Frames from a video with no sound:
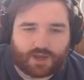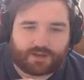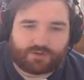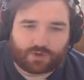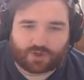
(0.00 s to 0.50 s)

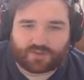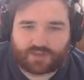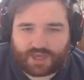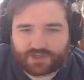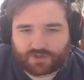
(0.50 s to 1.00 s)
And if you look at
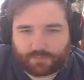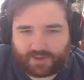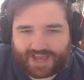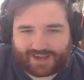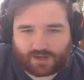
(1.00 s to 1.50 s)
the edge of the
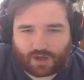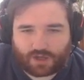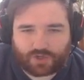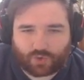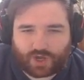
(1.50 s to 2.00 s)
pack
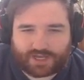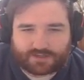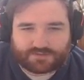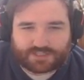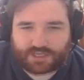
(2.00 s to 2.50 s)
art, you'll
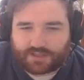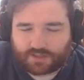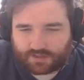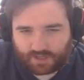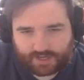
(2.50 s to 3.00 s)
kind of see
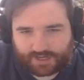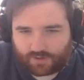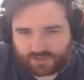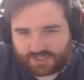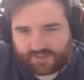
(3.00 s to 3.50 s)
that it
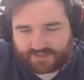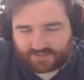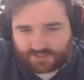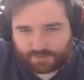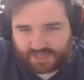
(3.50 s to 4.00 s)
looks like there's
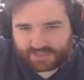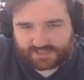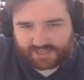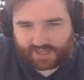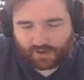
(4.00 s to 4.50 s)
a spear
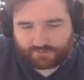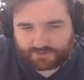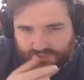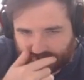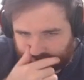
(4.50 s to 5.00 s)
sticking off
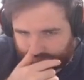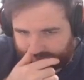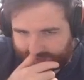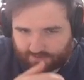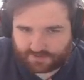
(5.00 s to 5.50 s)
the side of the pack.